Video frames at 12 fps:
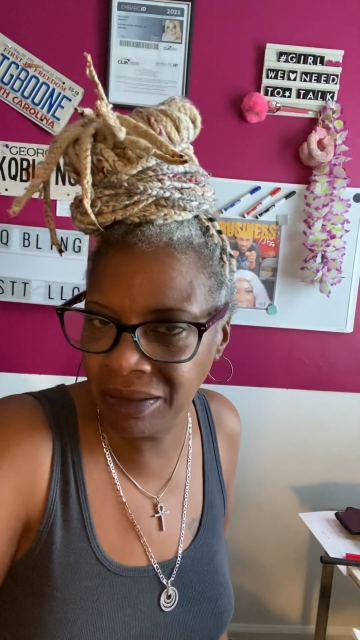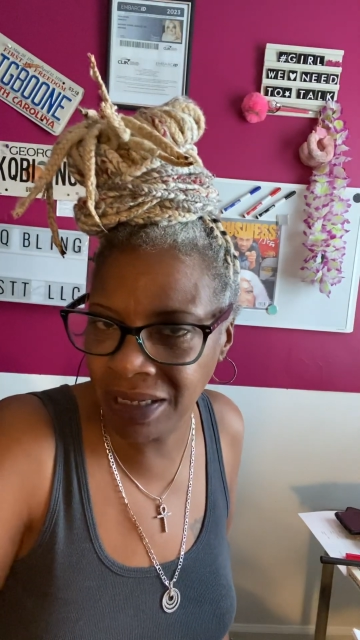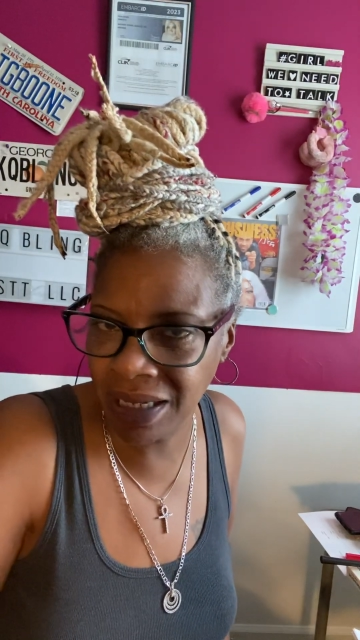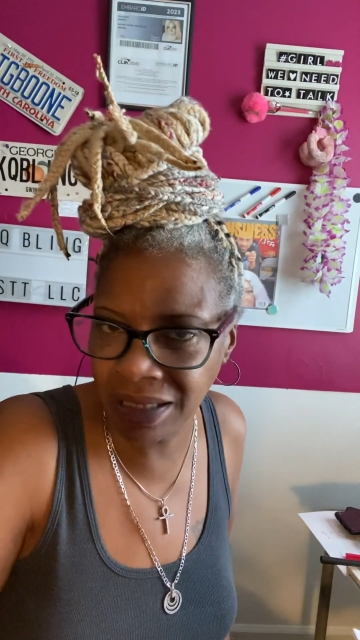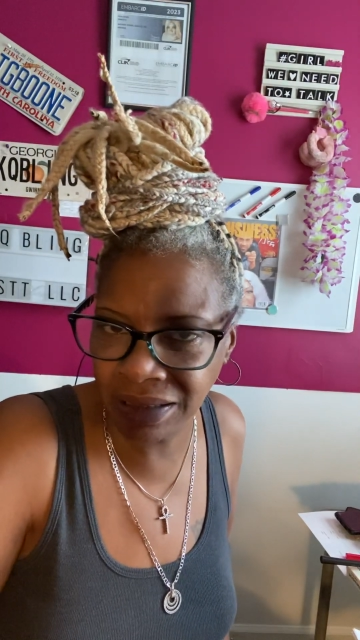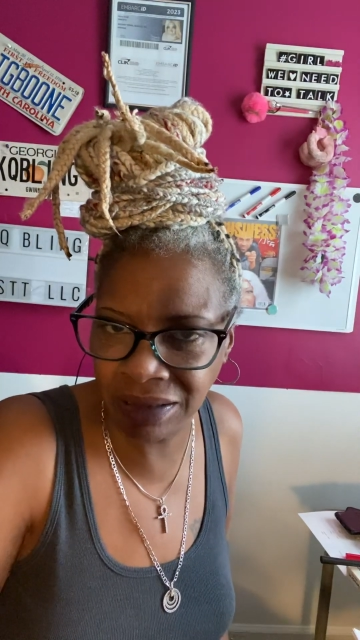
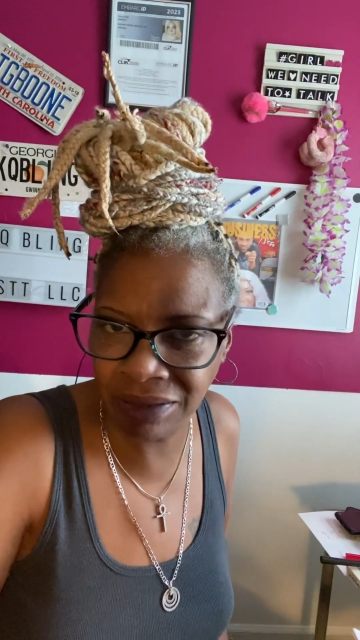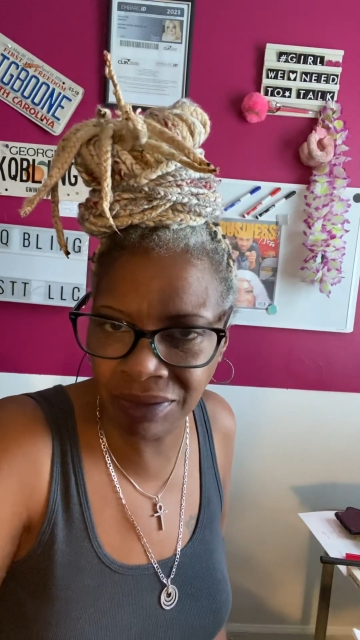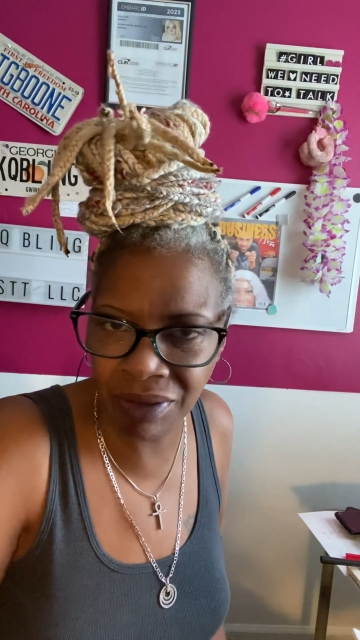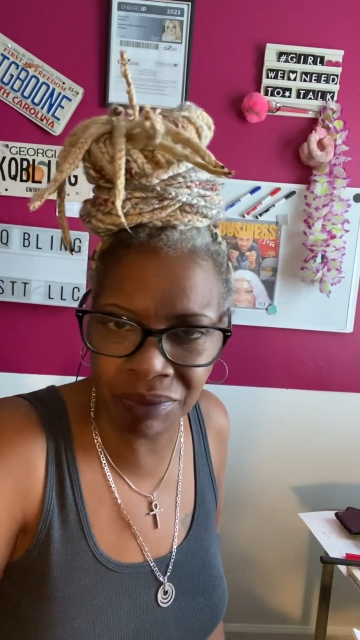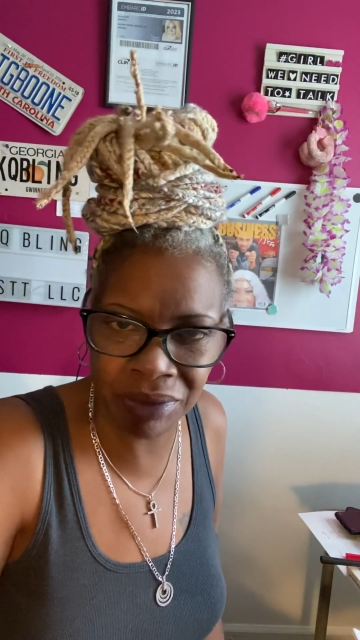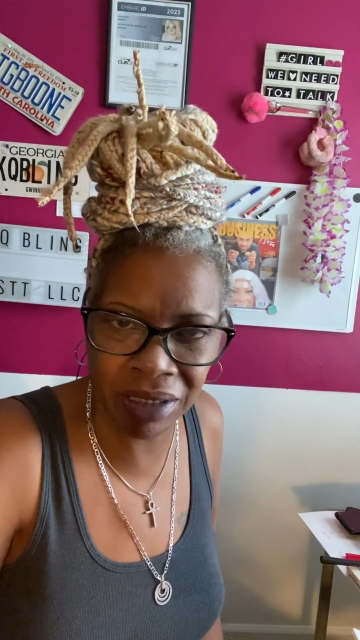hairdo
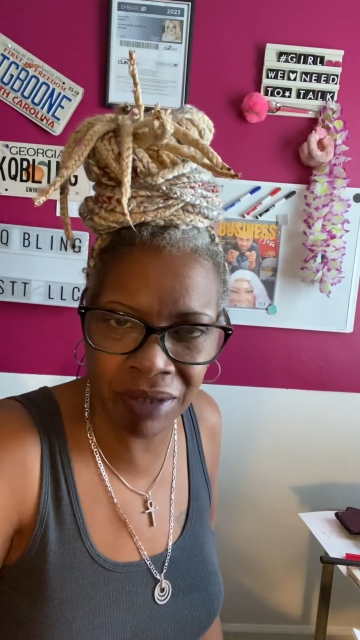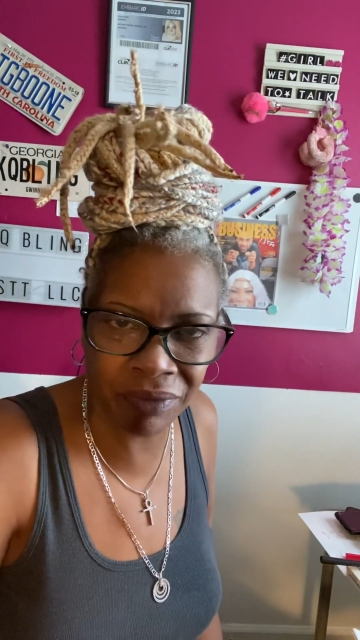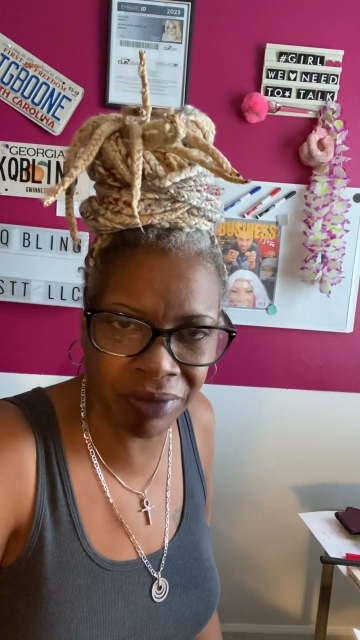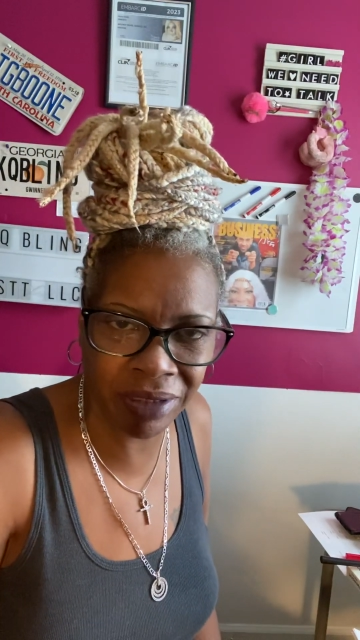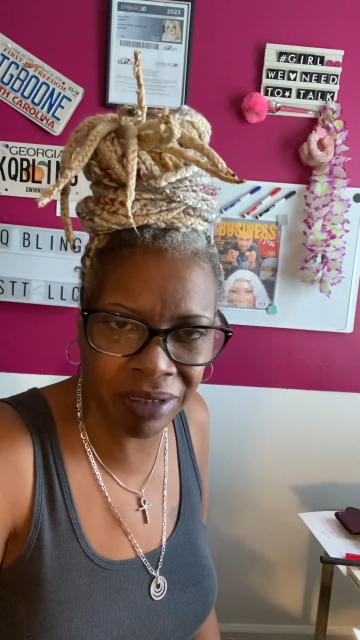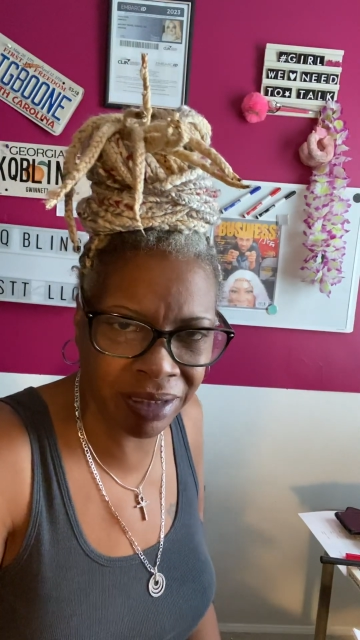or whatever,
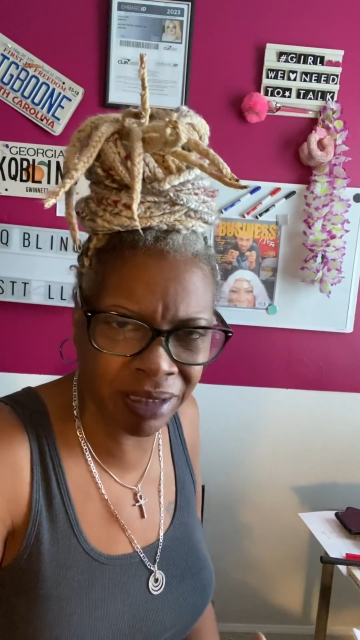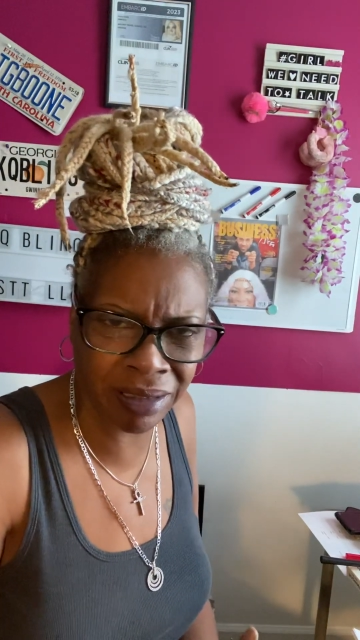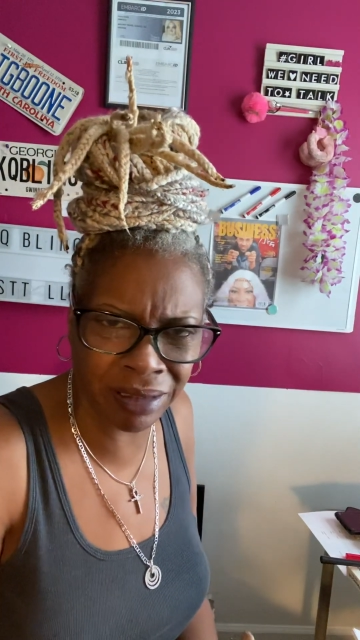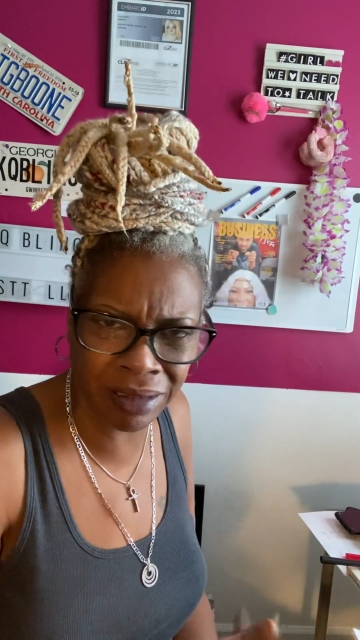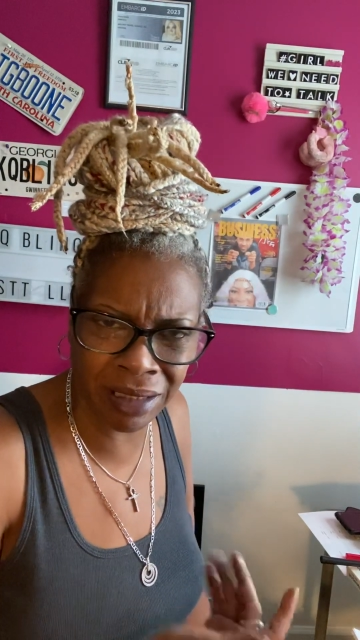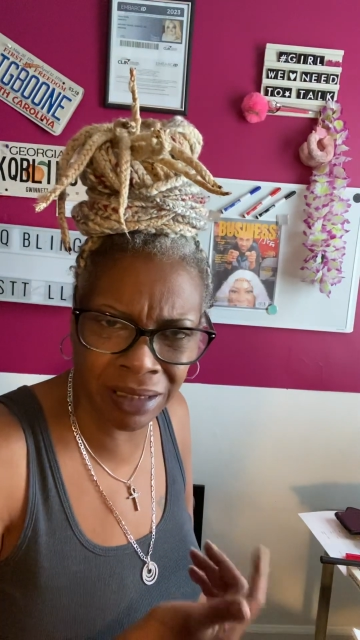and he get in
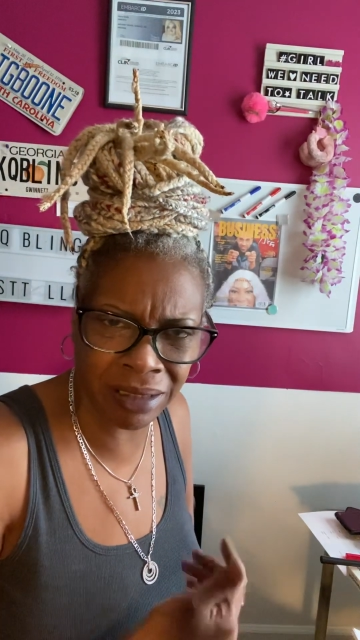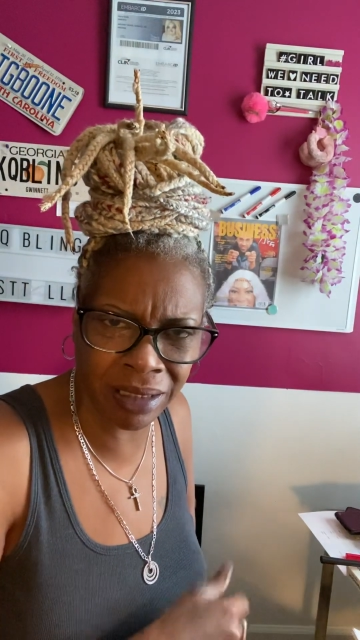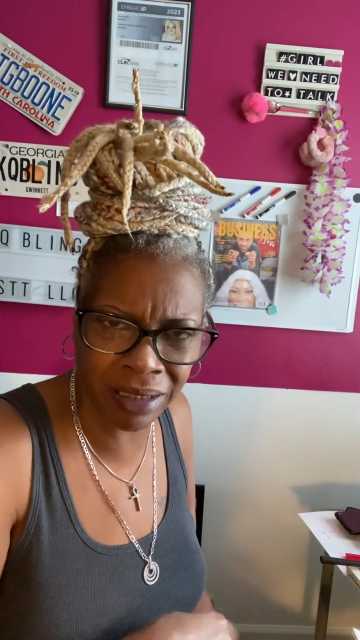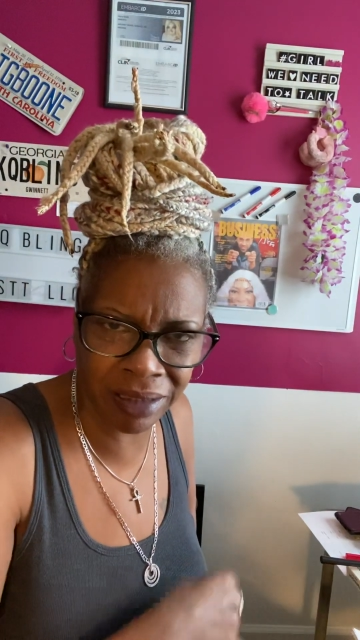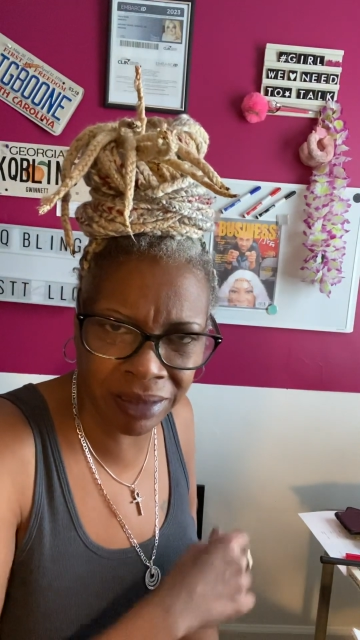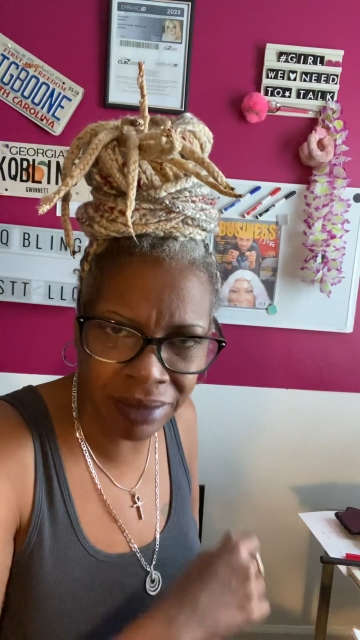the car
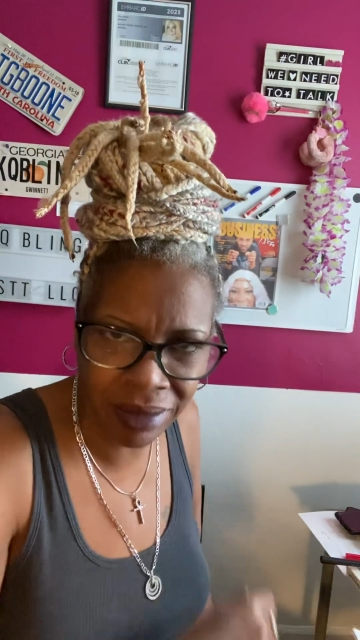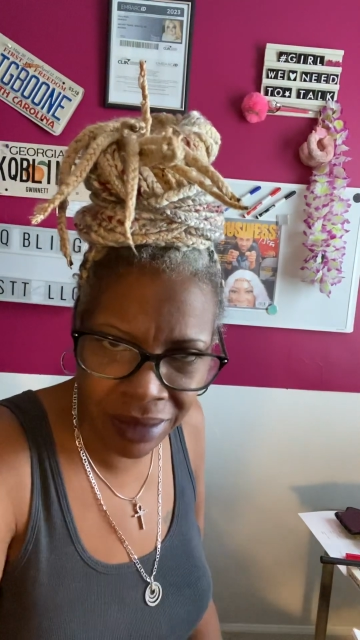like,